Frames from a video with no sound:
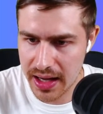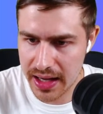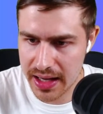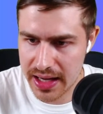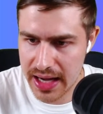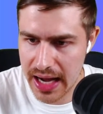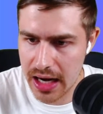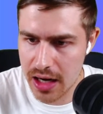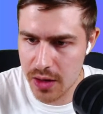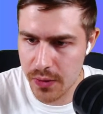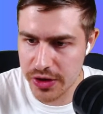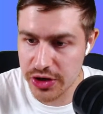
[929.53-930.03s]

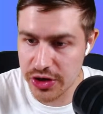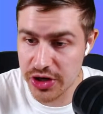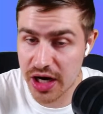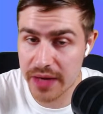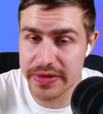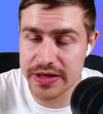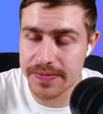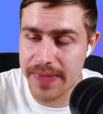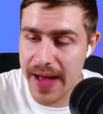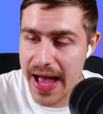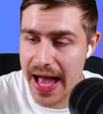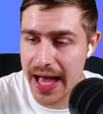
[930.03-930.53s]
Carlo, when are you
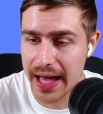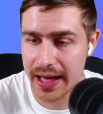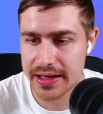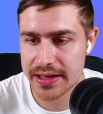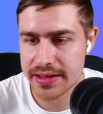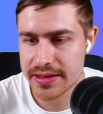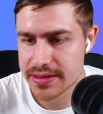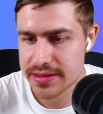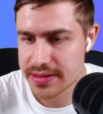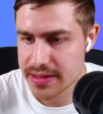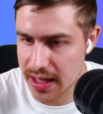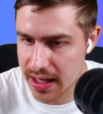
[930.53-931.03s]
coming back?
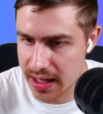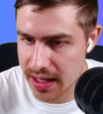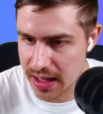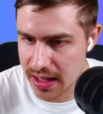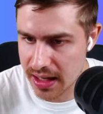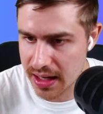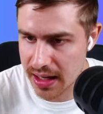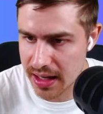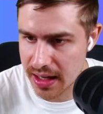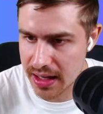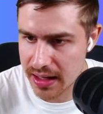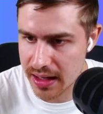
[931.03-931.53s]

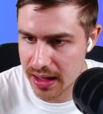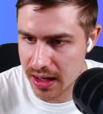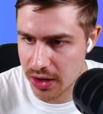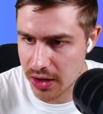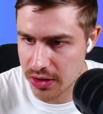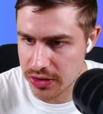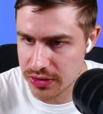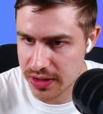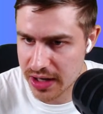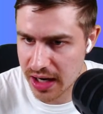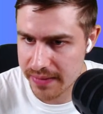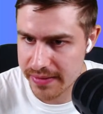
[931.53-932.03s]
Are
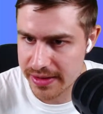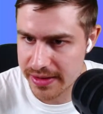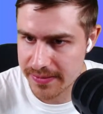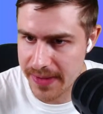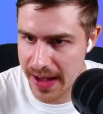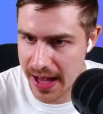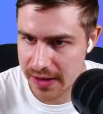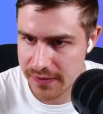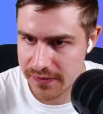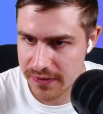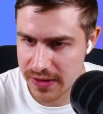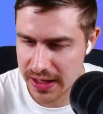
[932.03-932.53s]
you coming
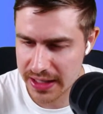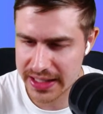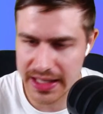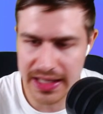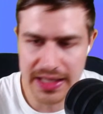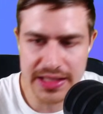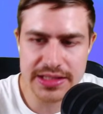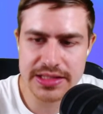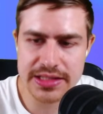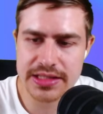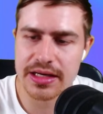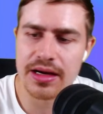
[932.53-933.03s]
back for like
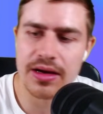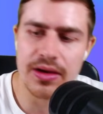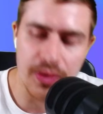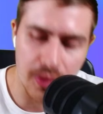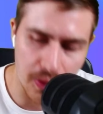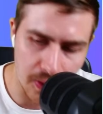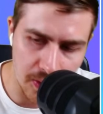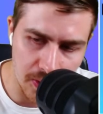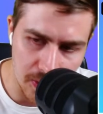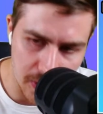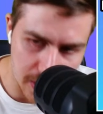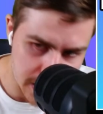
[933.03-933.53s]
Easter,
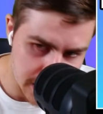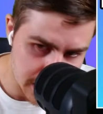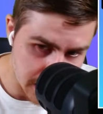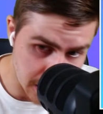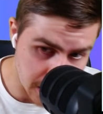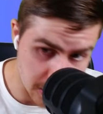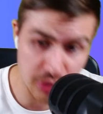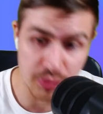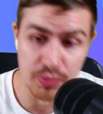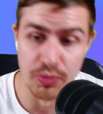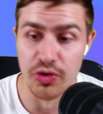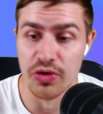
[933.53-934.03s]
or are
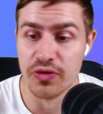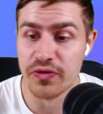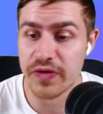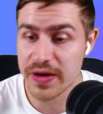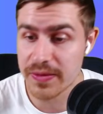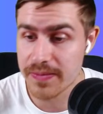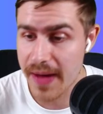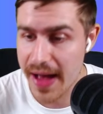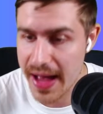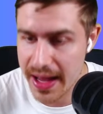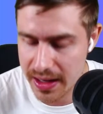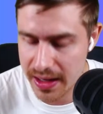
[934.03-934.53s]
you
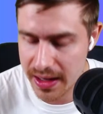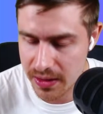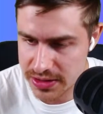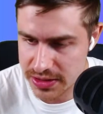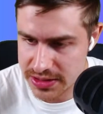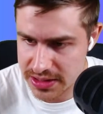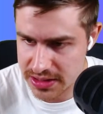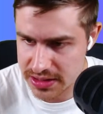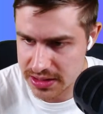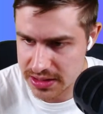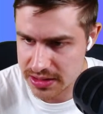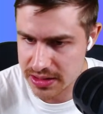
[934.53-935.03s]
moving back? What's
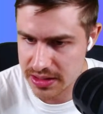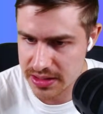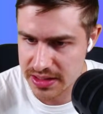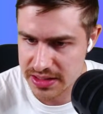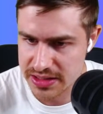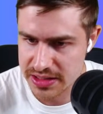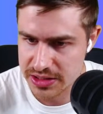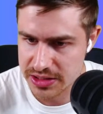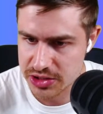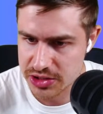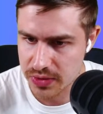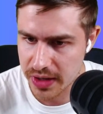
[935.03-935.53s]
the
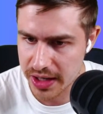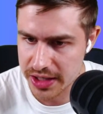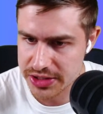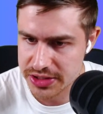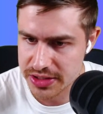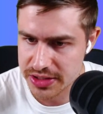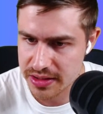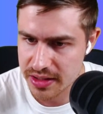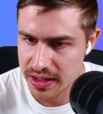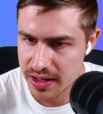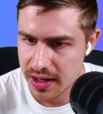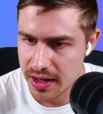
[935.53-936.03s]

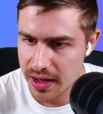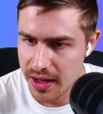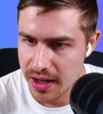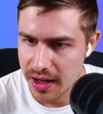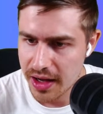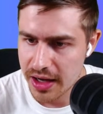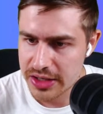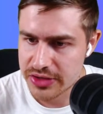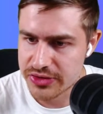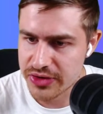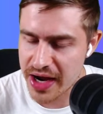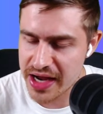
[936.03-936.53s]
situation?
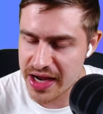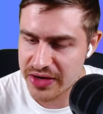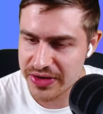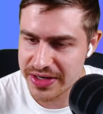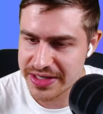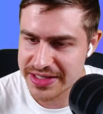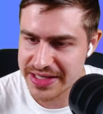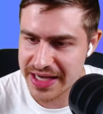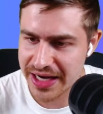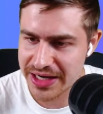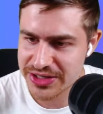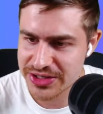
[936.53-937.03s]
Gregory
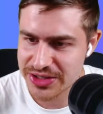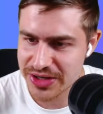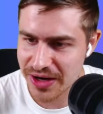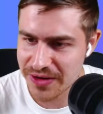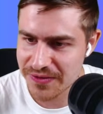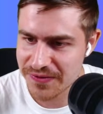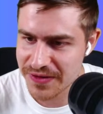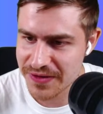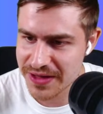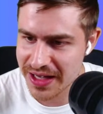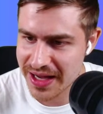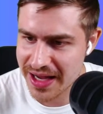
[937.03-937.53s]
saying, sorry
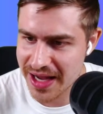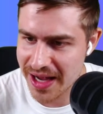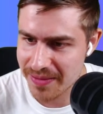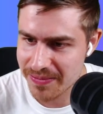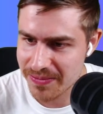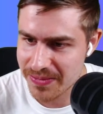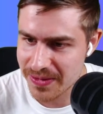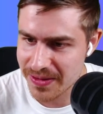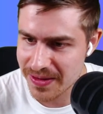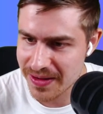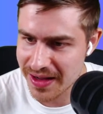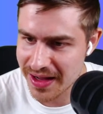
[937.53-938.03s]
for the
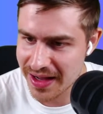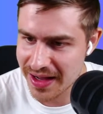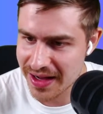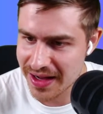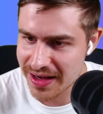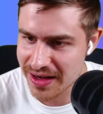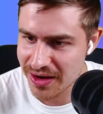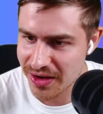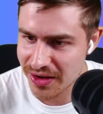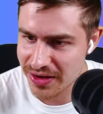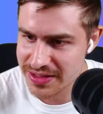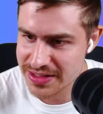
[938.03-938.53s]
cup
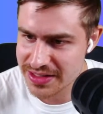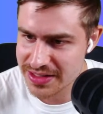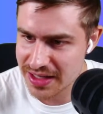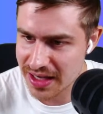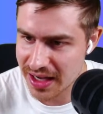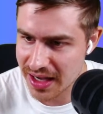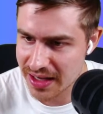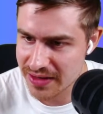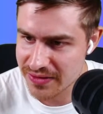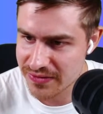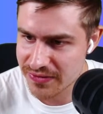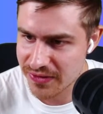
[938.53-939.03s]
loss.
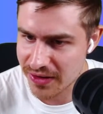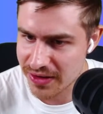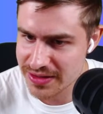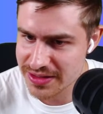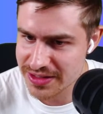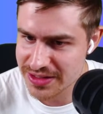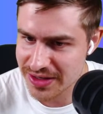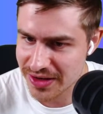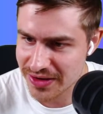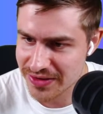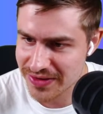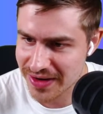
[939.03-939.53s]
I
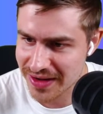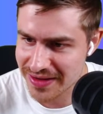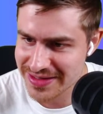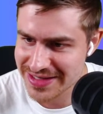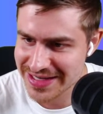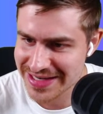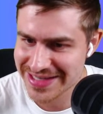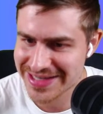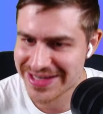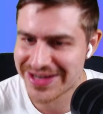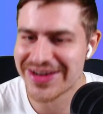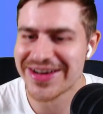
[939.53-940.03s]
advanced on round
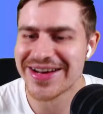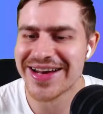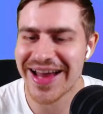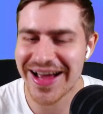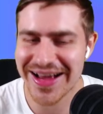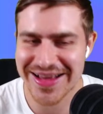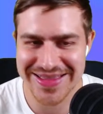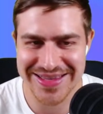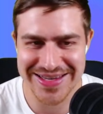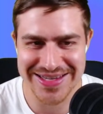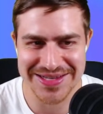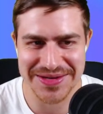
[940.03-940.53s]
6. Good
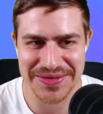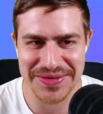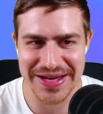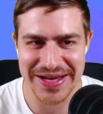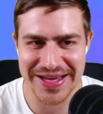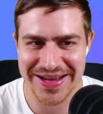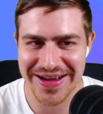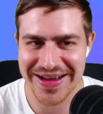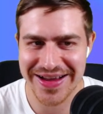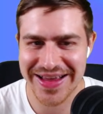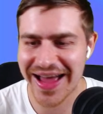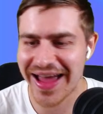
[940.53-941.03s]
luck this
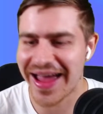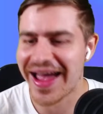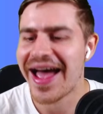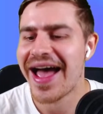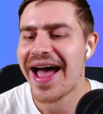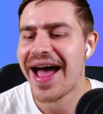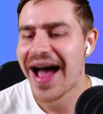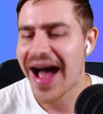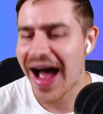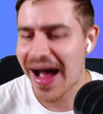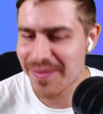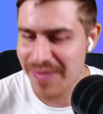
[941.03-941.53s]
week. Okay,
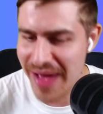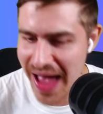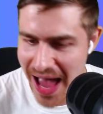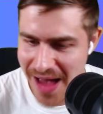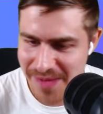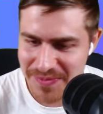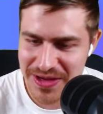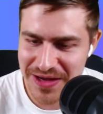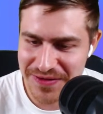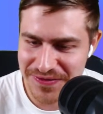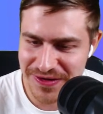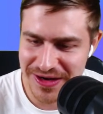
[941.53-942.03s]
I'm
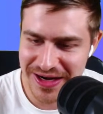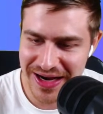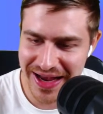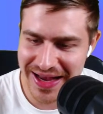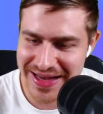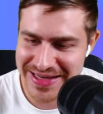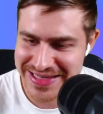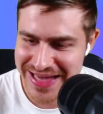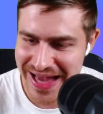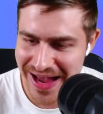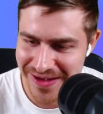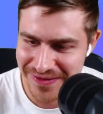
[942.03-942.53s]
happy if you
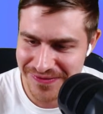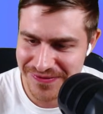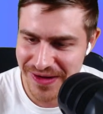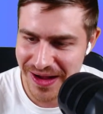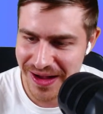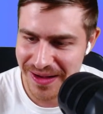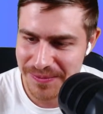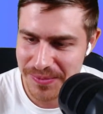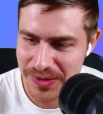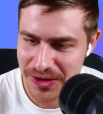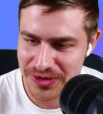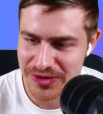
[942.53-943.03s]
guys have
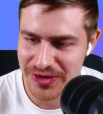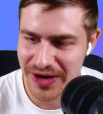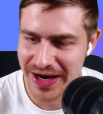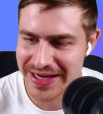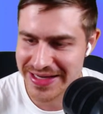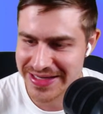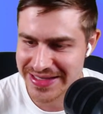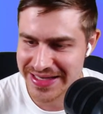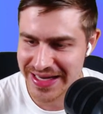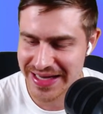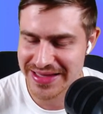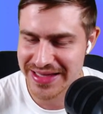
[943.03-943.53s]

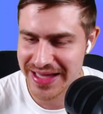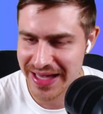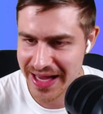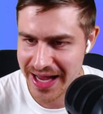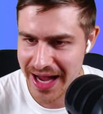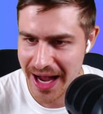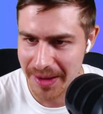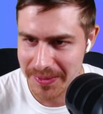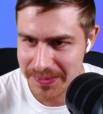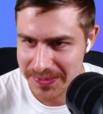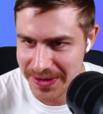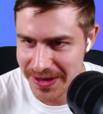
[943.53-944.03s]
progressed in the
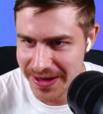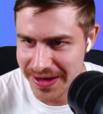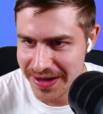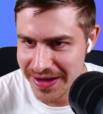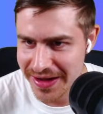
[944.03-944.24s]
cup.